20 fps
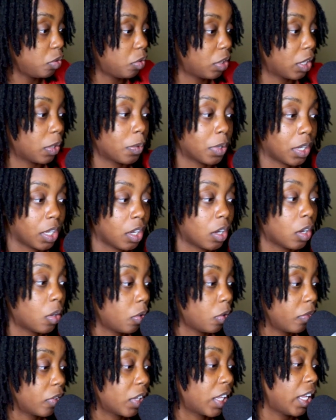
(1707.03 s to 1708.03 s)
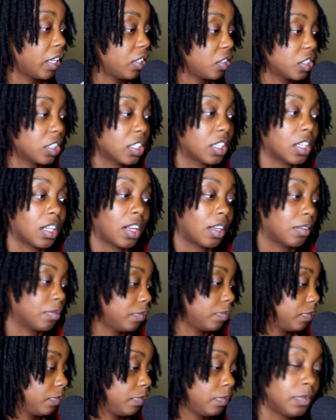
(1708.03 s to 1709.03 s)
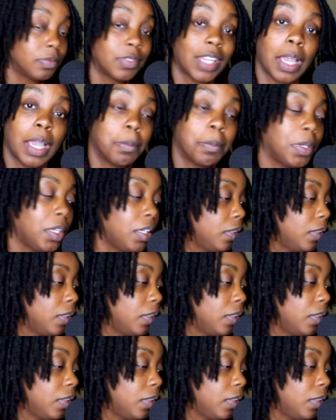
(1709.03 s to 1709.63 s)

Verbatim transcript: when they go on vacation. Not me.